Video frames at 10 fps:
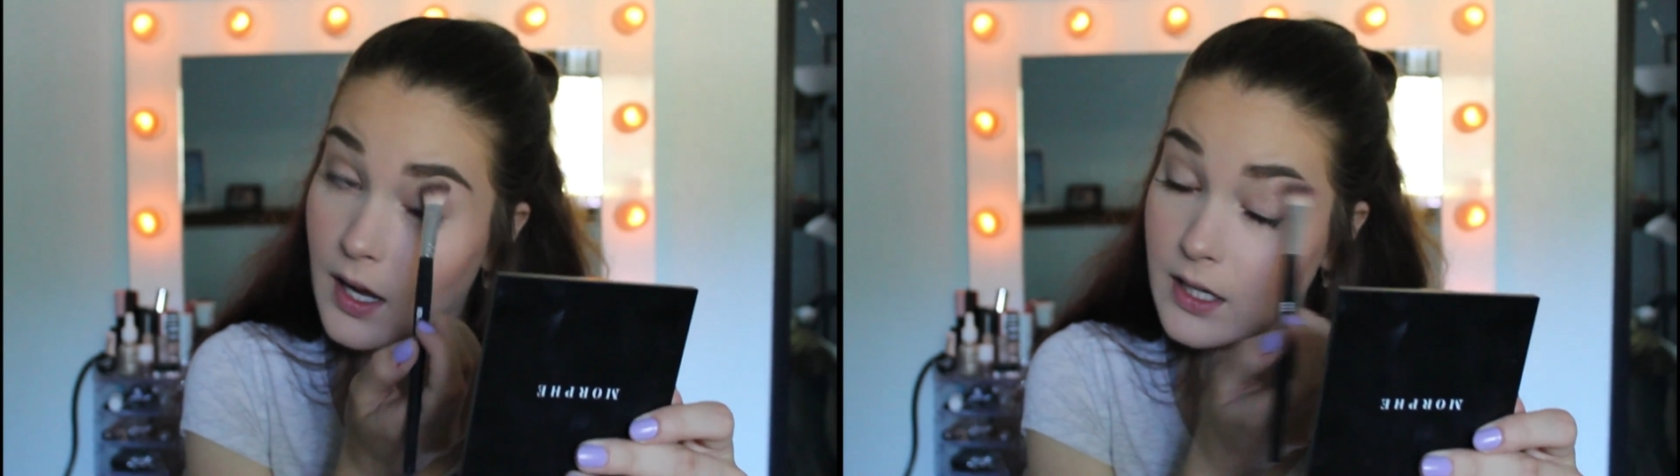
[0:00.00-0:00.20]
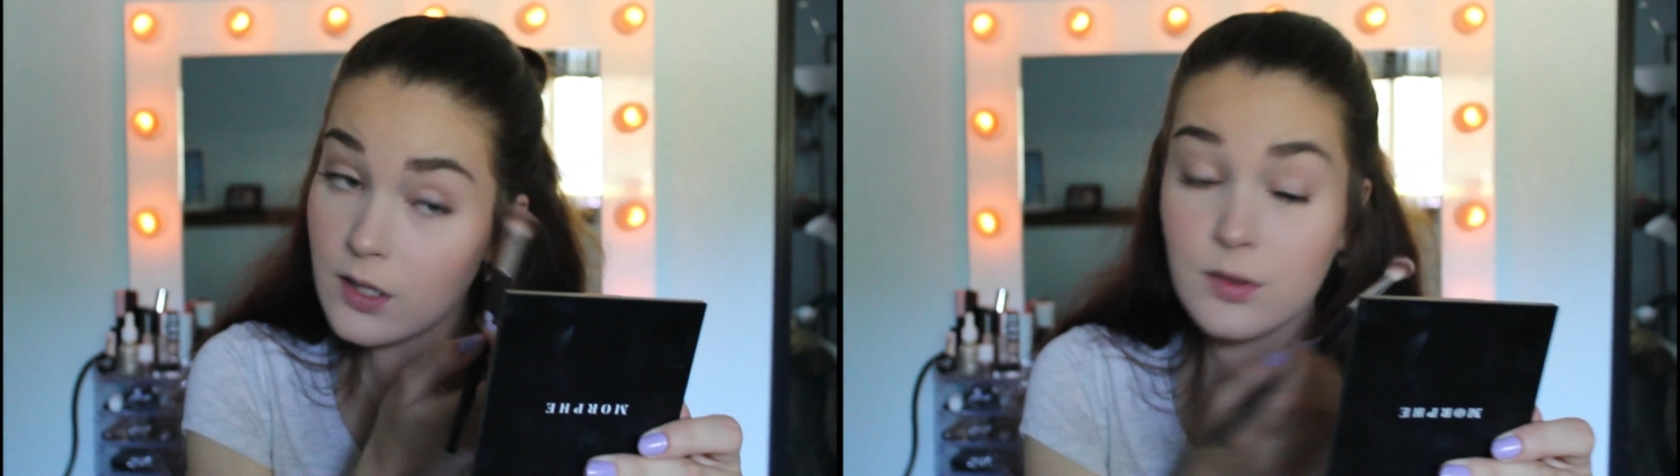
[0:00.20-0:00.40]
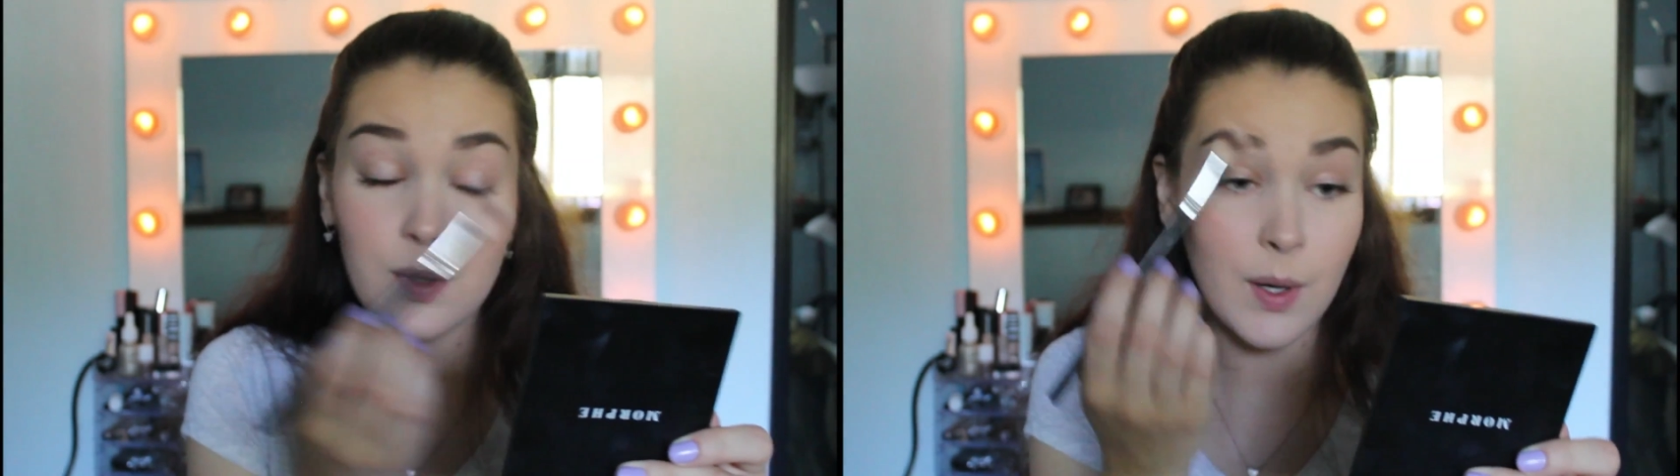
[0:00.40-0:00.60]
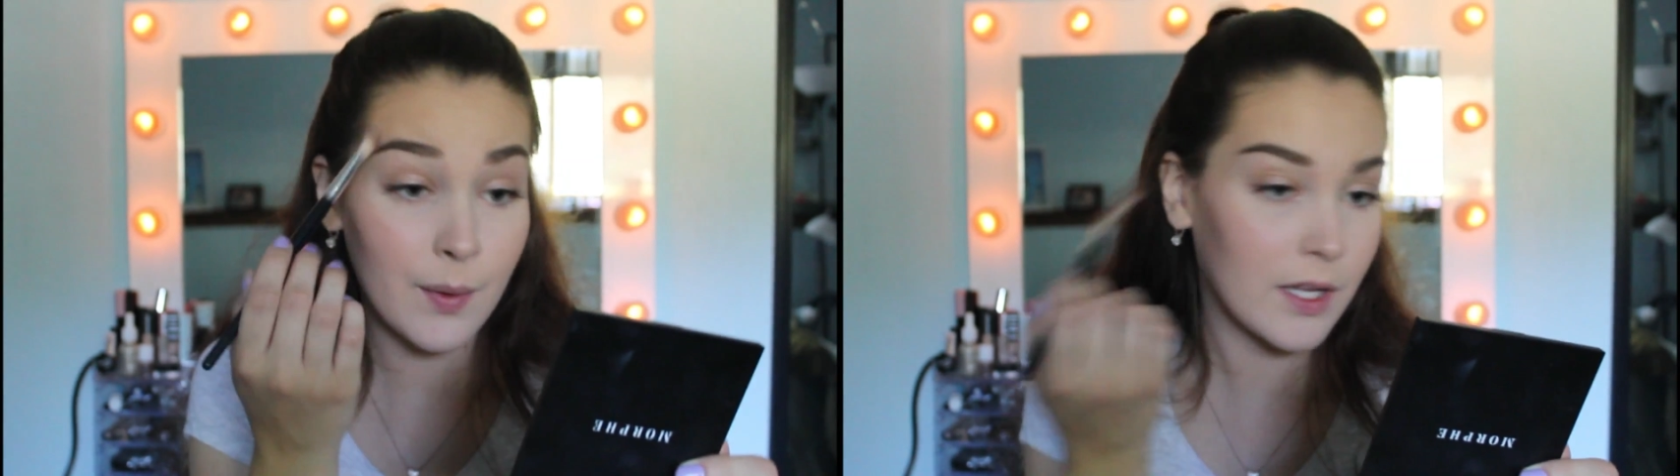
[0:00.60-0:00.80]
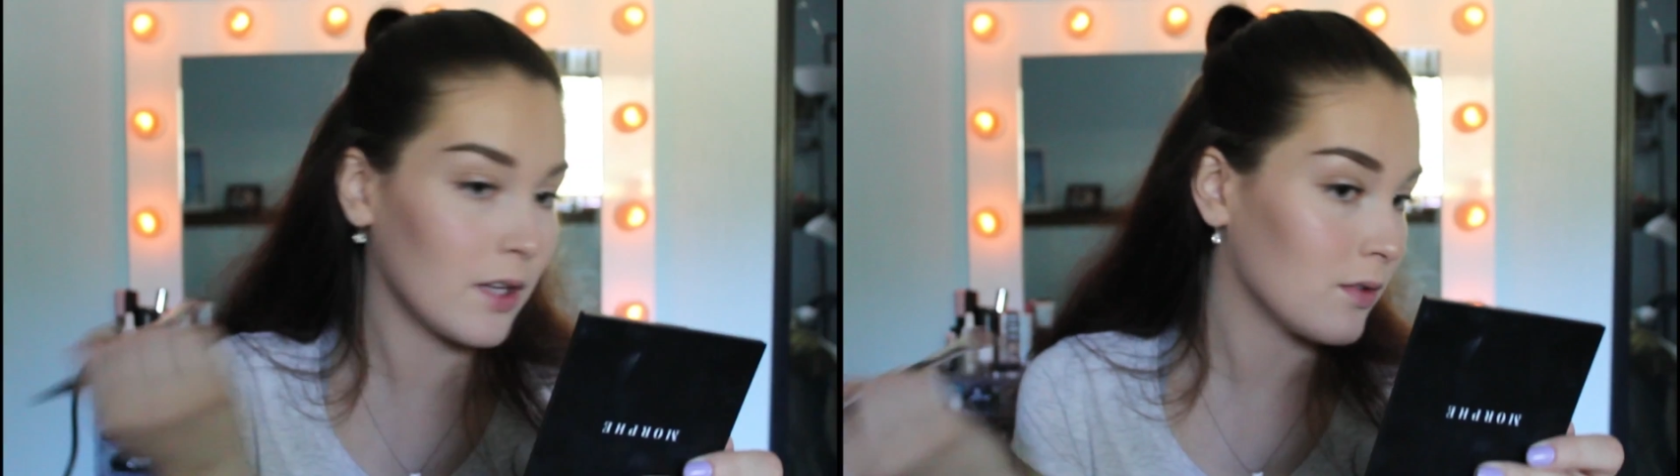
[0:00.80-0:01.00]
use what I
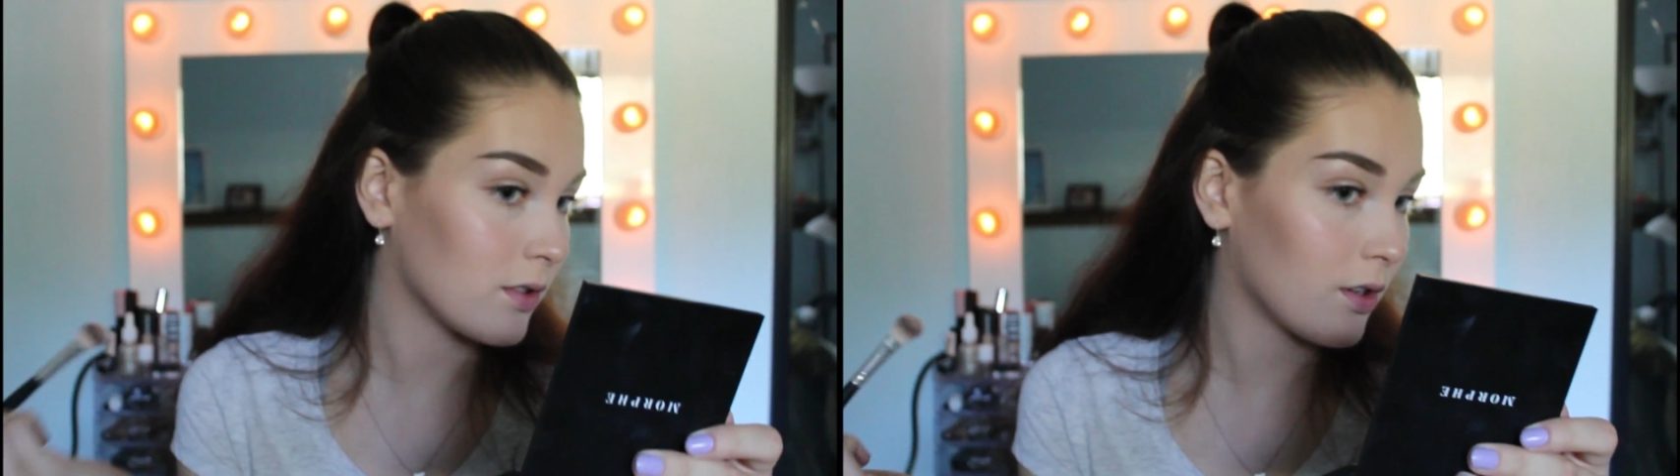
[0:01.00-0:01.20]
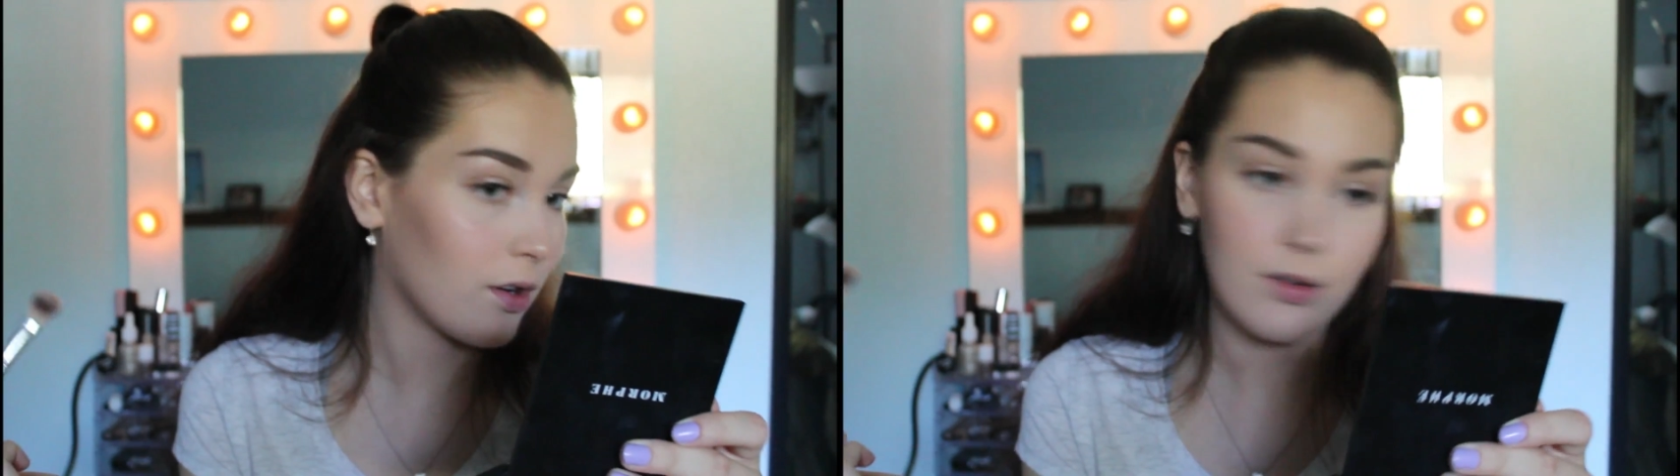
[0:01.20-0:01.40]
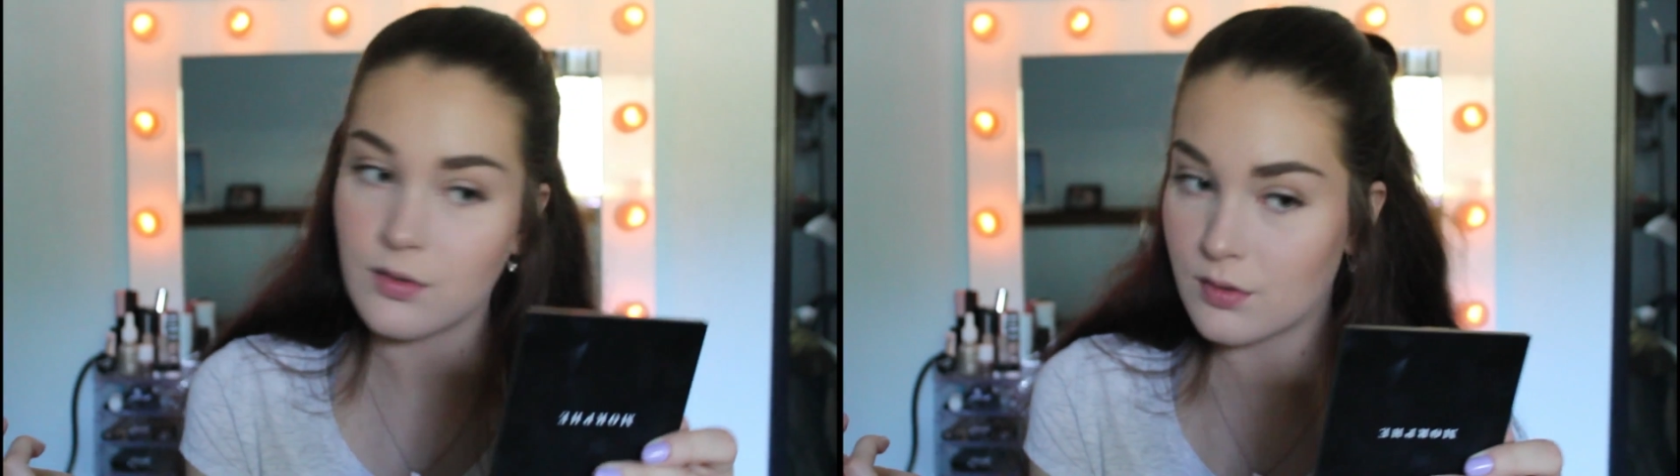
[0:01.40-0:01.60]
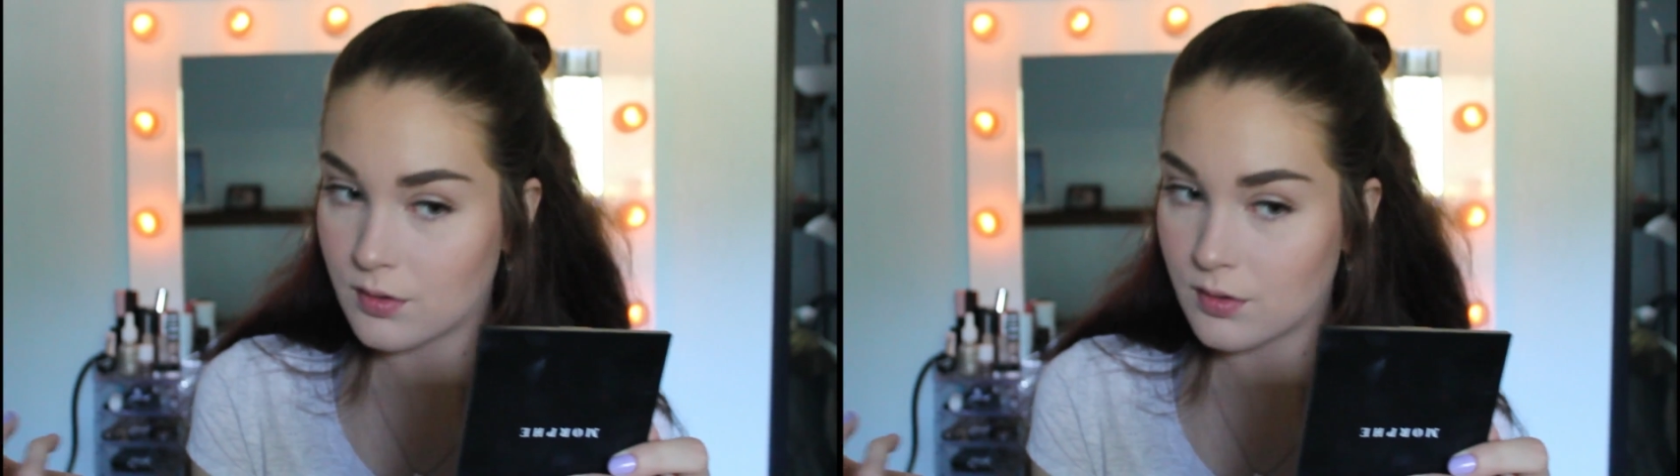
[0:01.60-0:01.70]
want to use, you know?